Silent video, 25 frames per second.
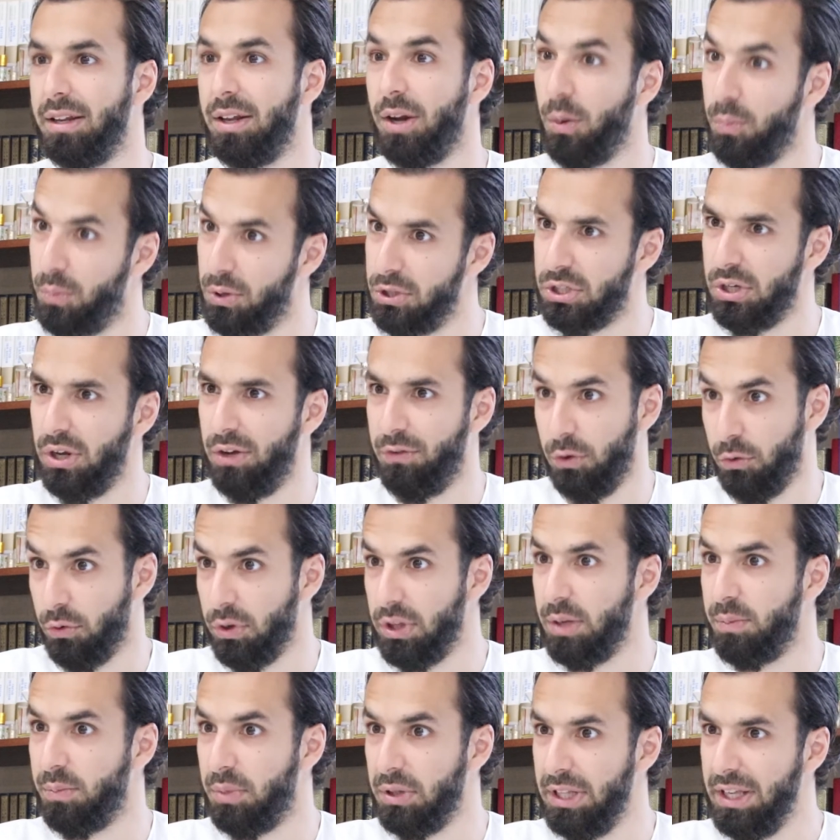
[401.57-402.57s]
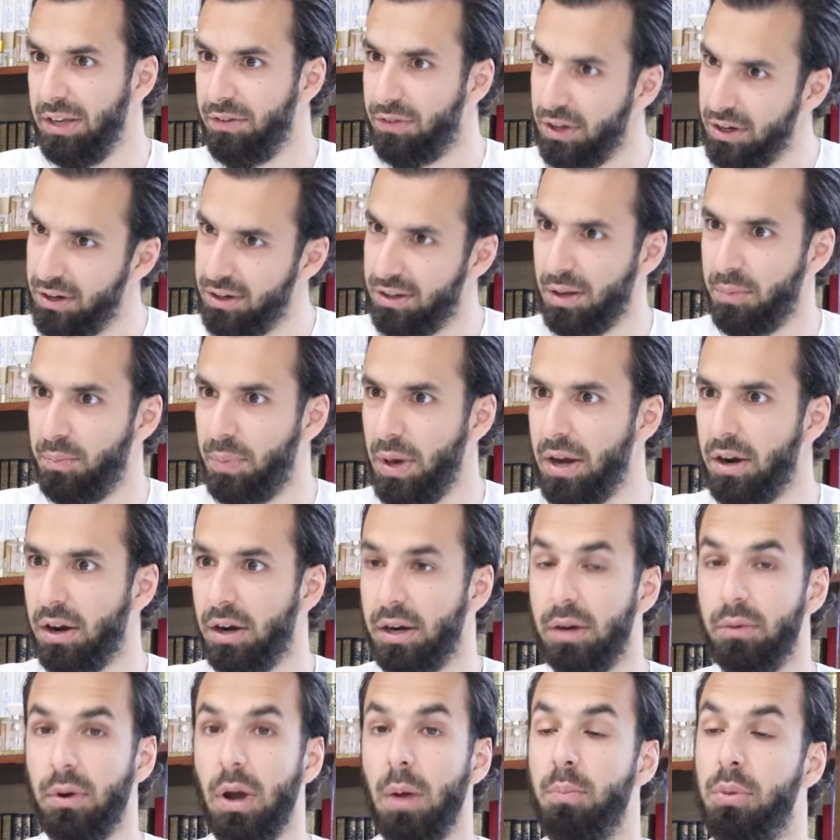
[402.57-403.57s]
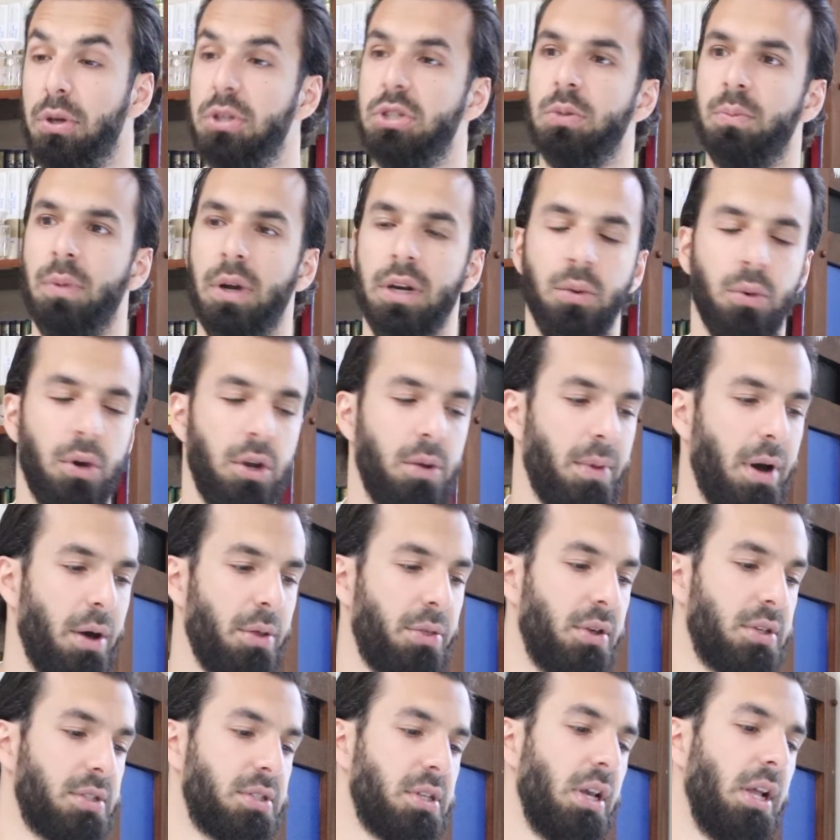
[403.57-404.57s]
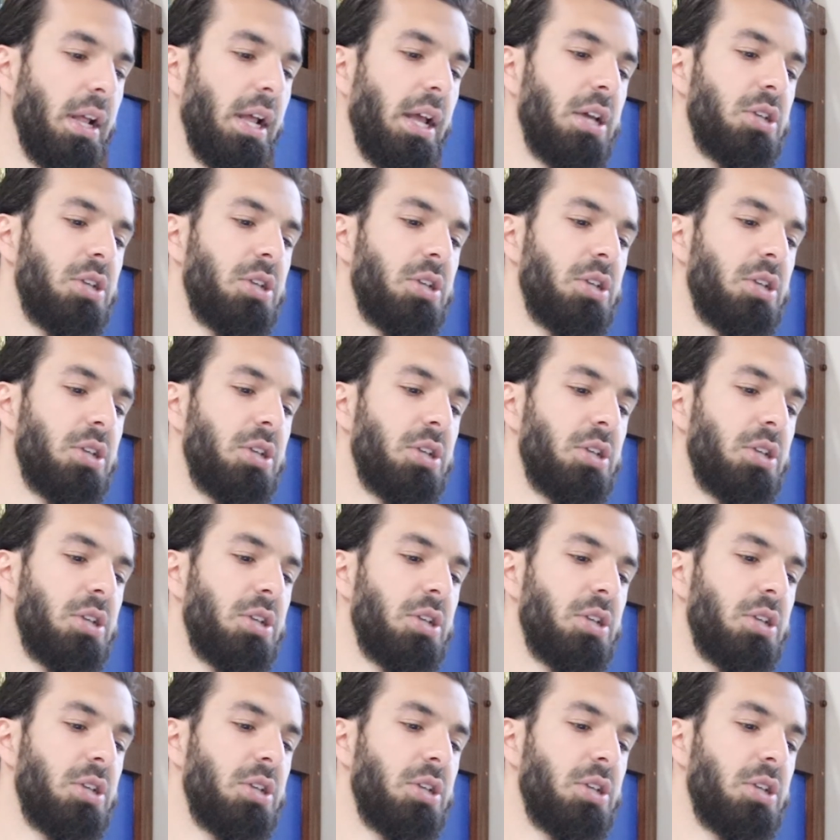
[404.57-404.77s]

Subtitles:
You know, if you really believe it, then bet on it, right? Put your money where your mouth is.